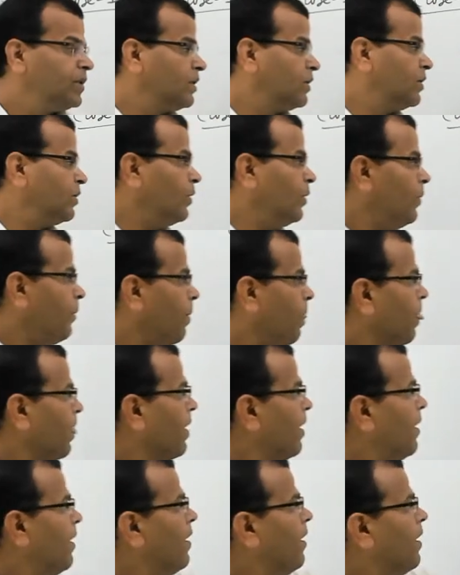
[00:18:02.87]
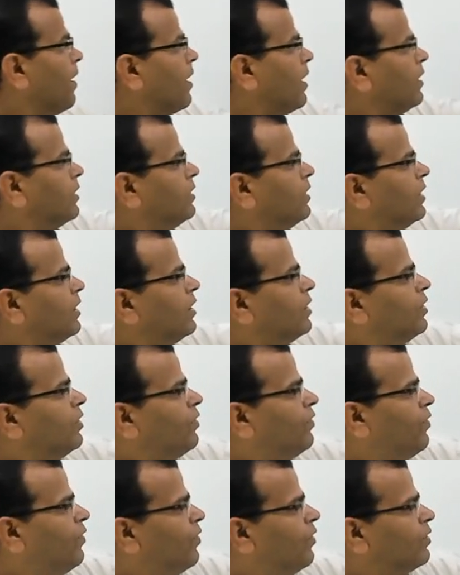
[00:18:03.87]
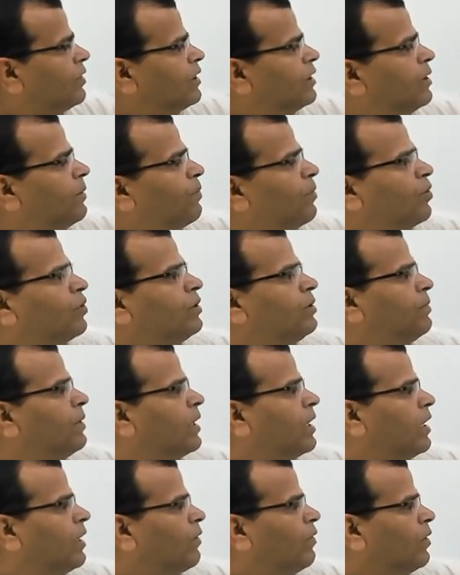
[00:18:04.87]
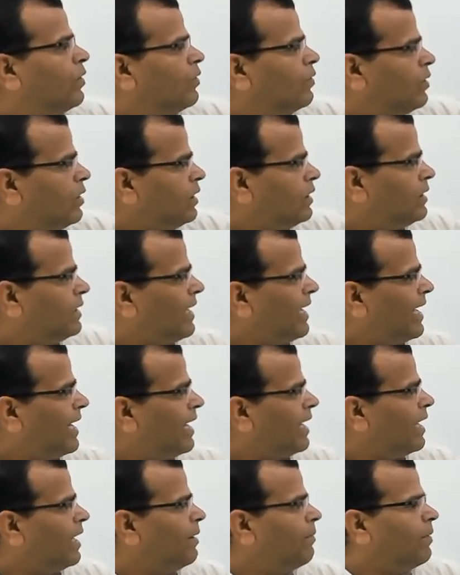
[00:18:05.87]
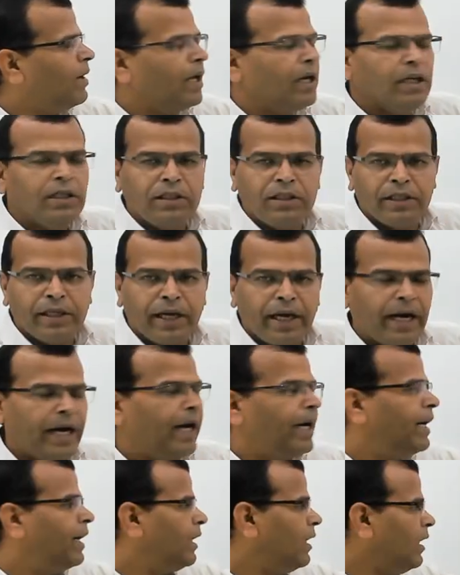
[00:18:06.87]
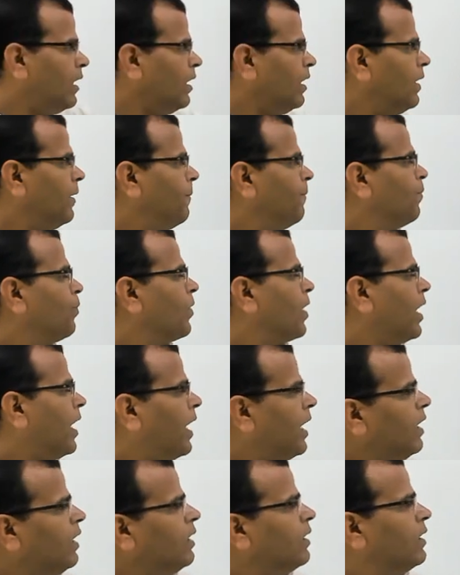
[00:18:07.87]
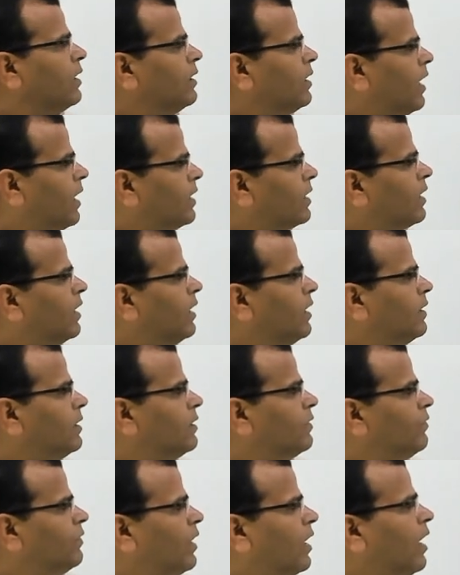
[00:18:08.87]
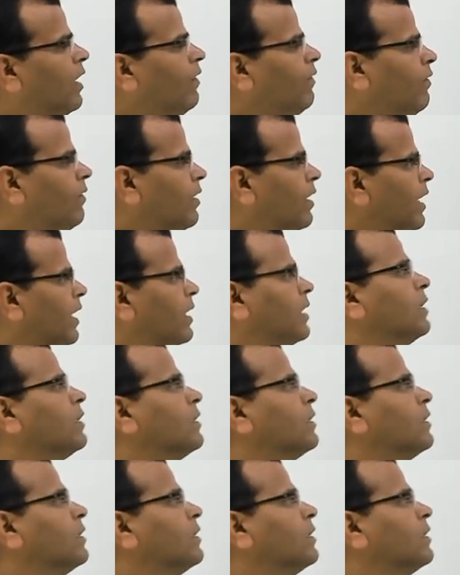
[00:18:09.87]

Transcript: So, concentration of holes is approximately equal to this Na minus Nd and in that case we have like